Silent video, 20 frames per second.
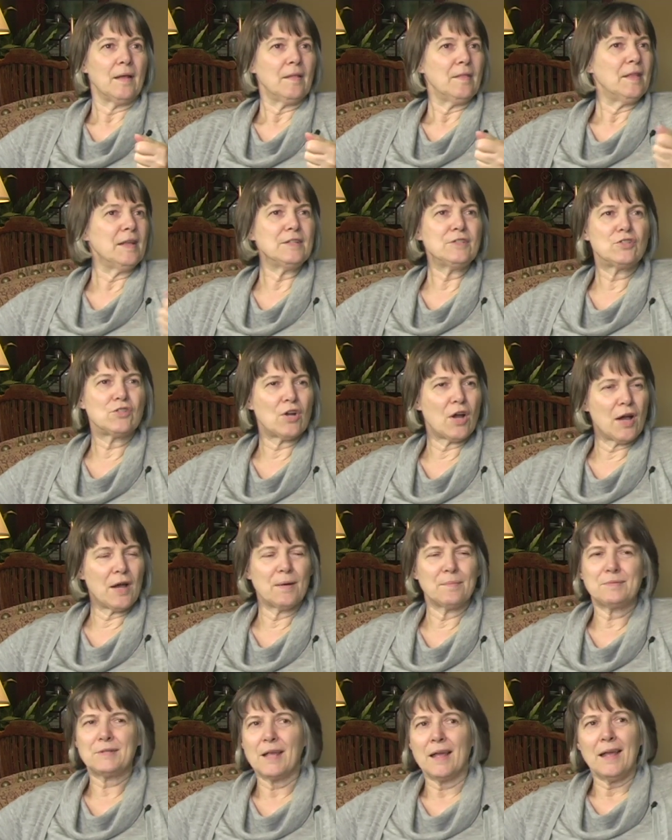These
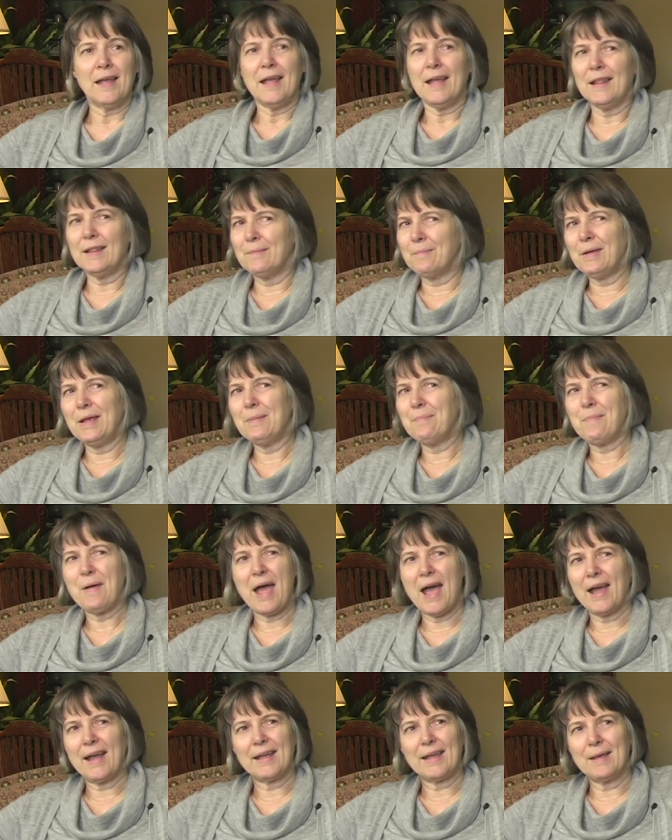jobs in the
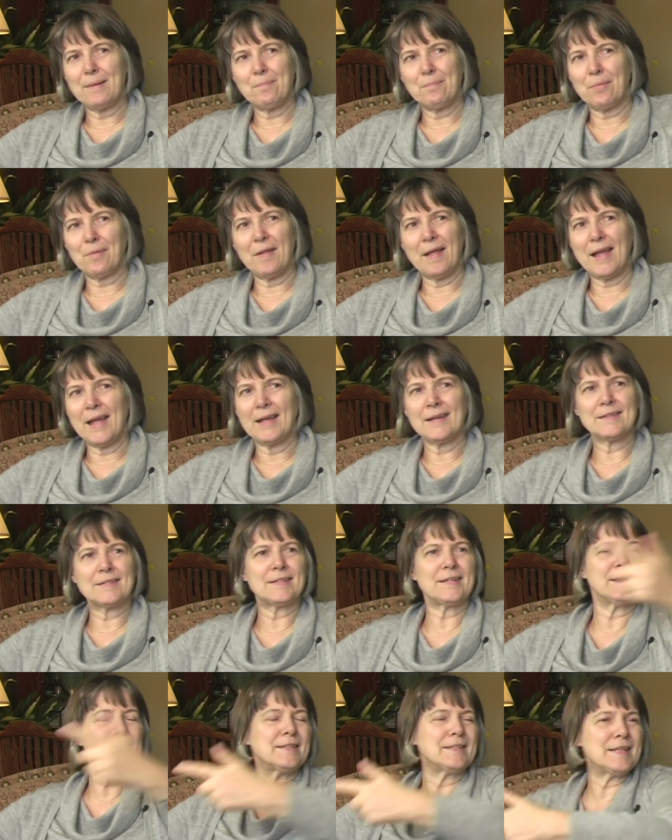meatpacking plant,
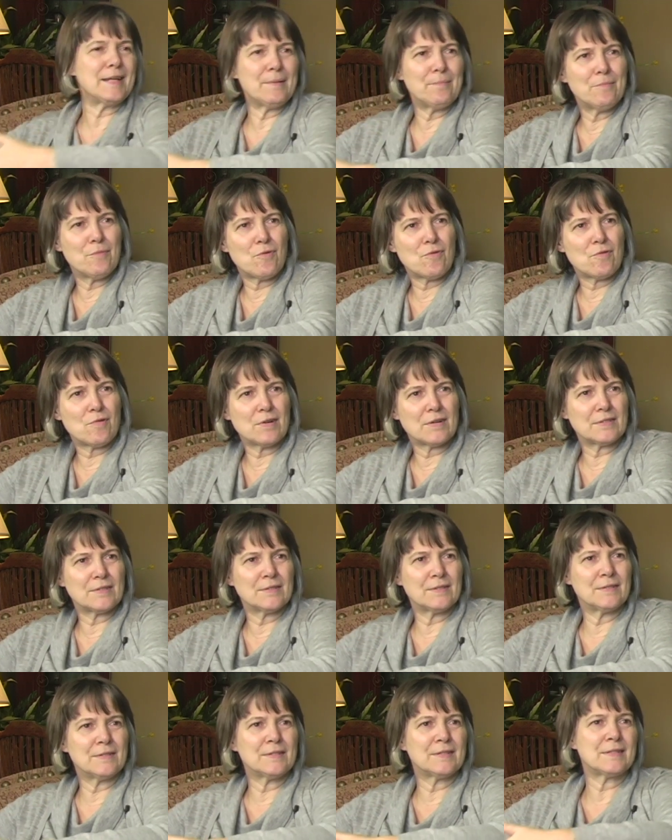in Tim
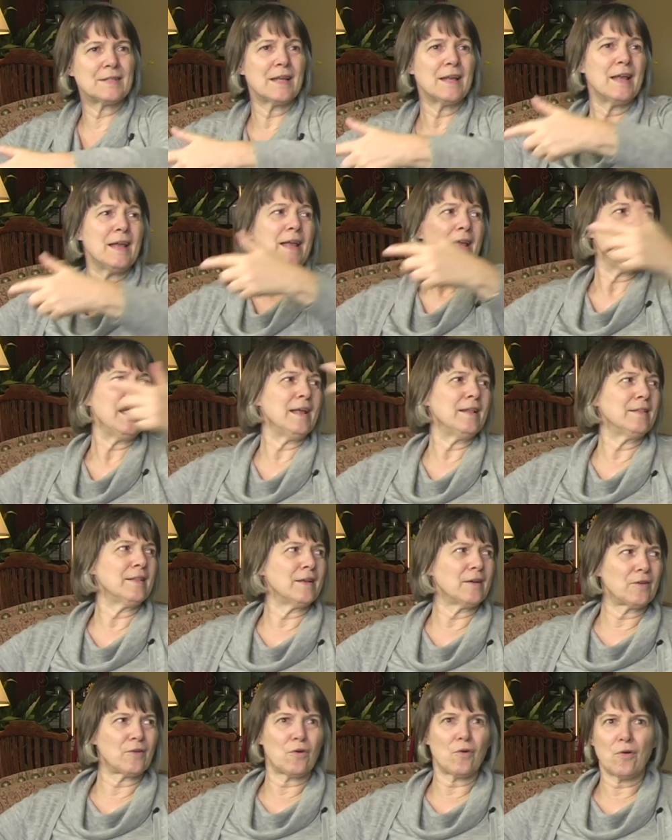Hortons, in
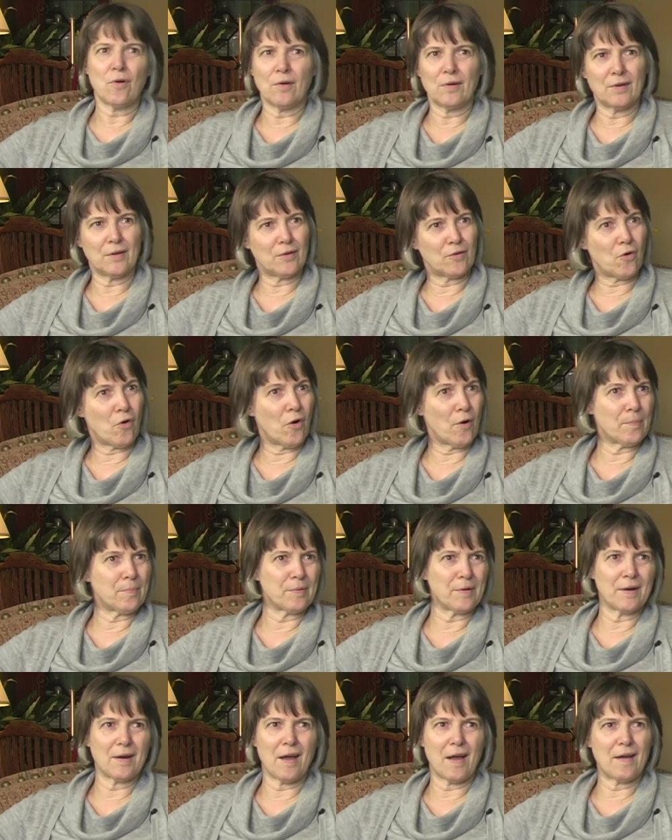the cor
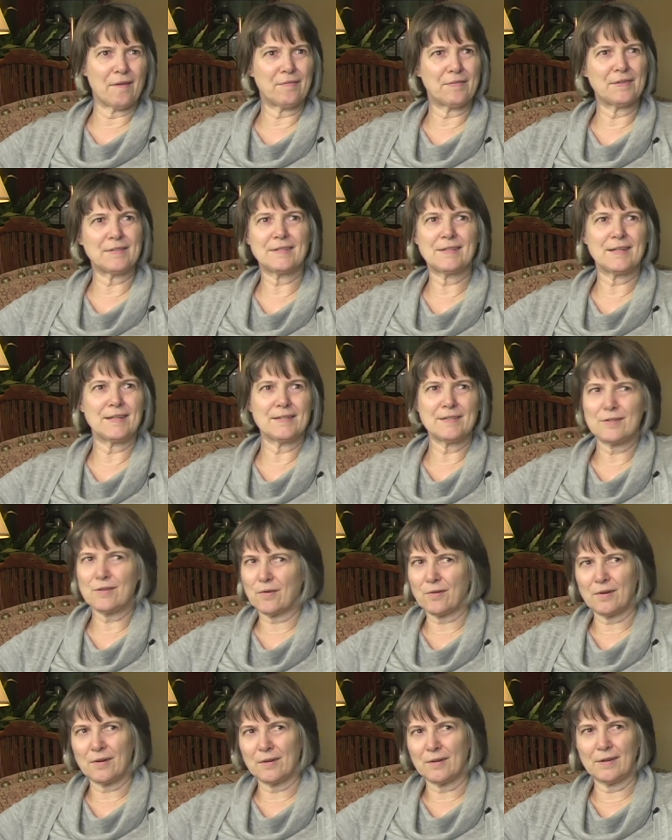corporate offices
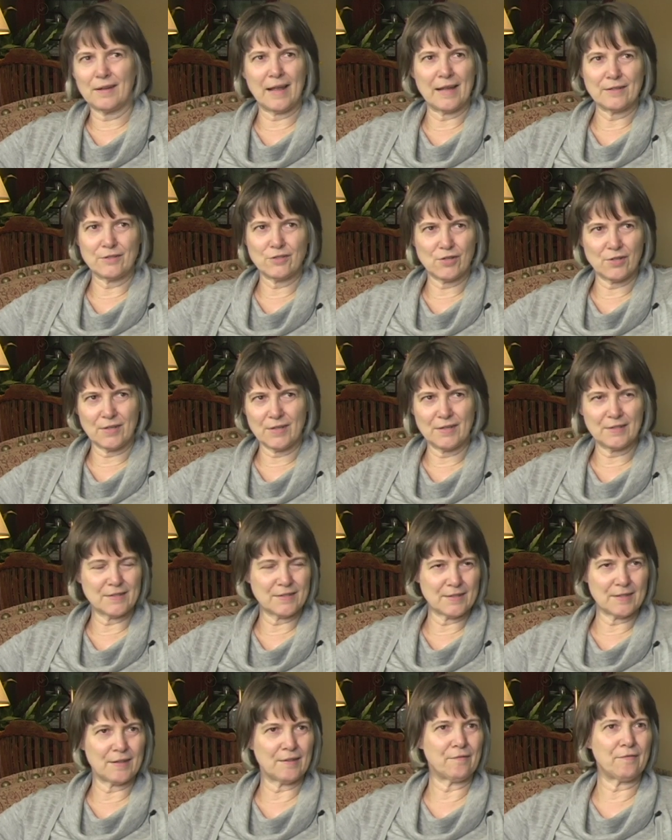or
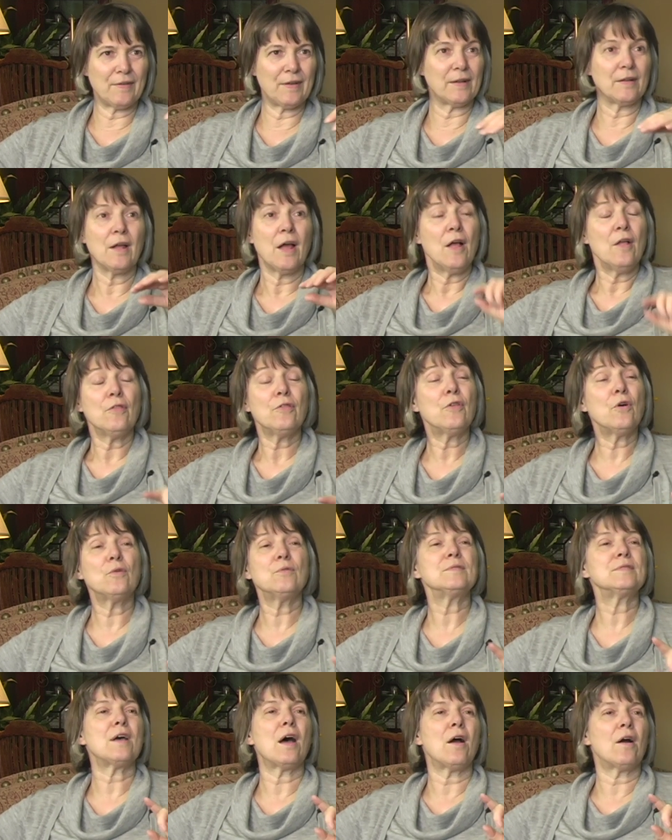engineers in the field,
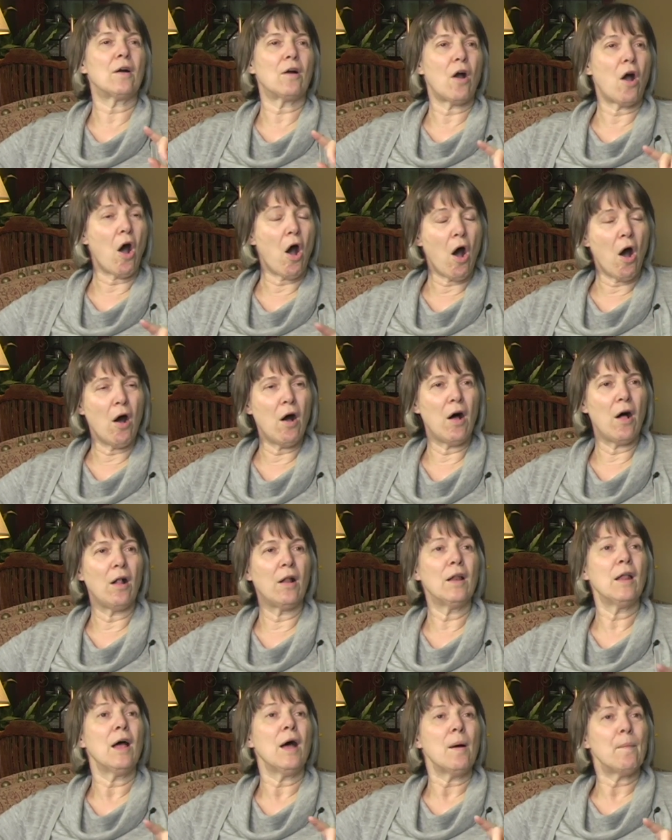those are
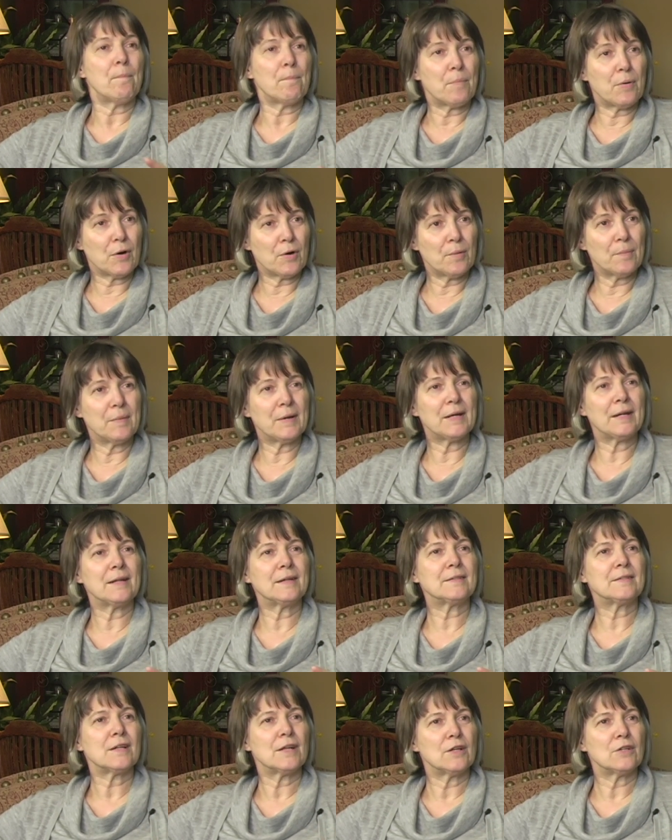all
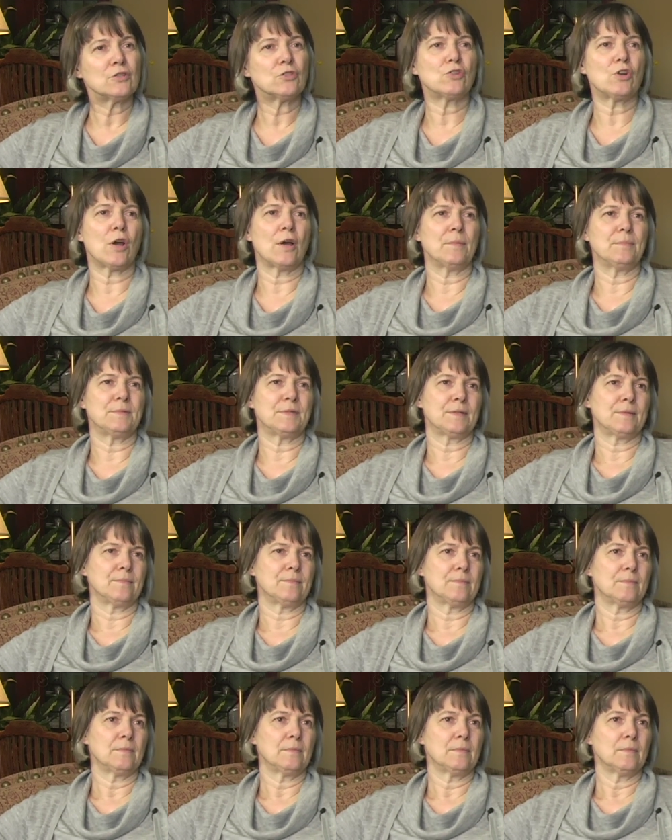permanent jobs.
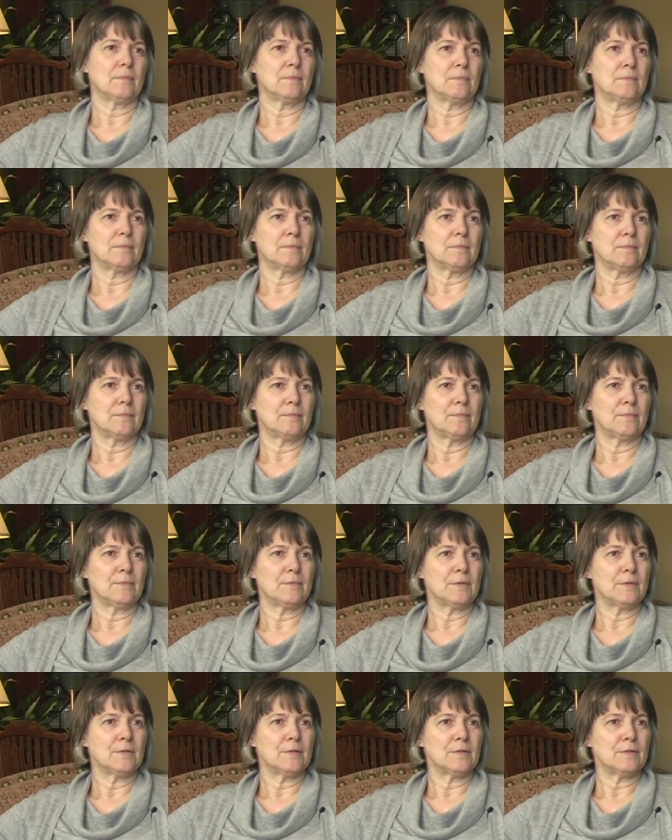Mm-hmm.
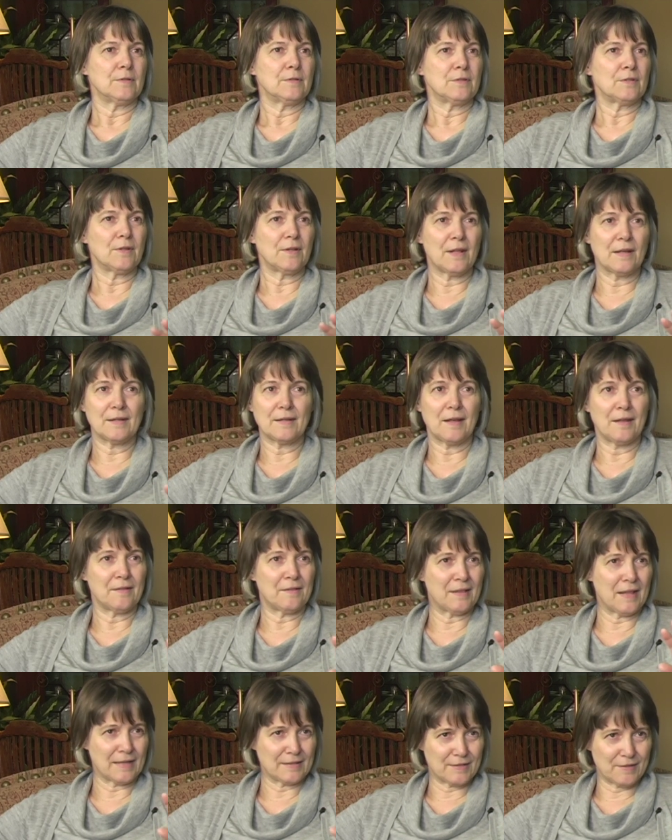So
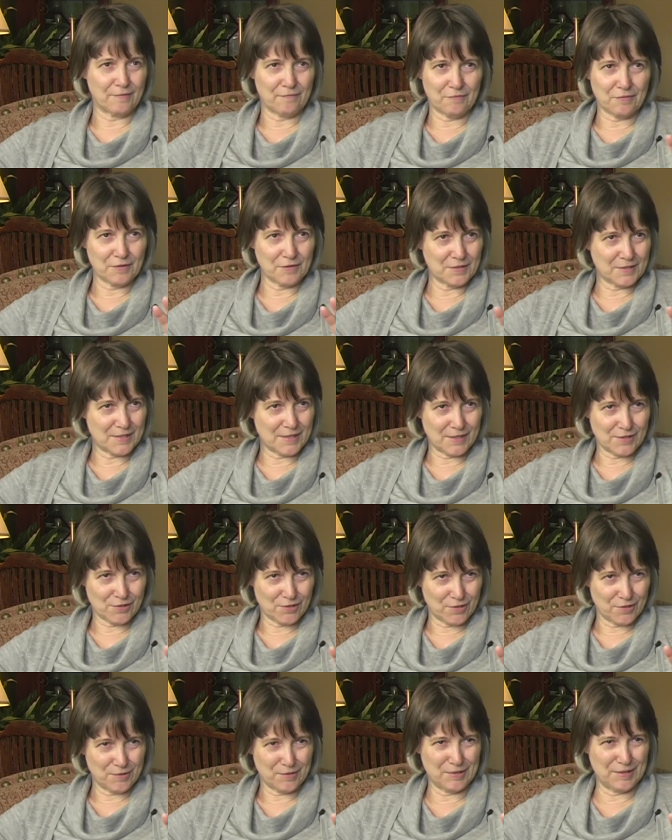that that's the first
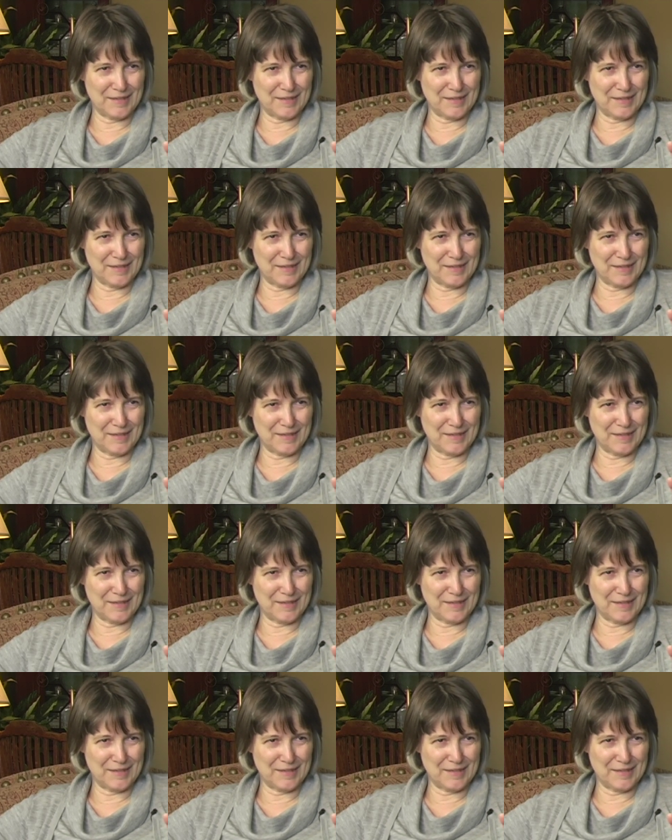issue.